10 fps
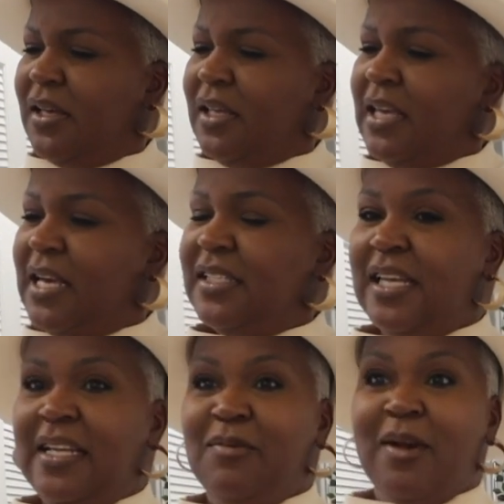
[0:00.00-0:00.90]
Yes,
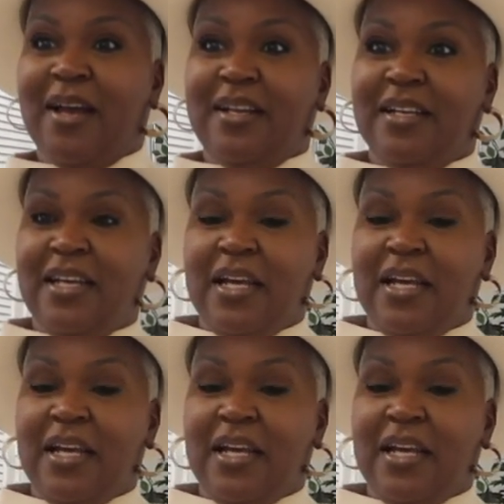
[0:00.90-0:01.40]
Saint Laurent.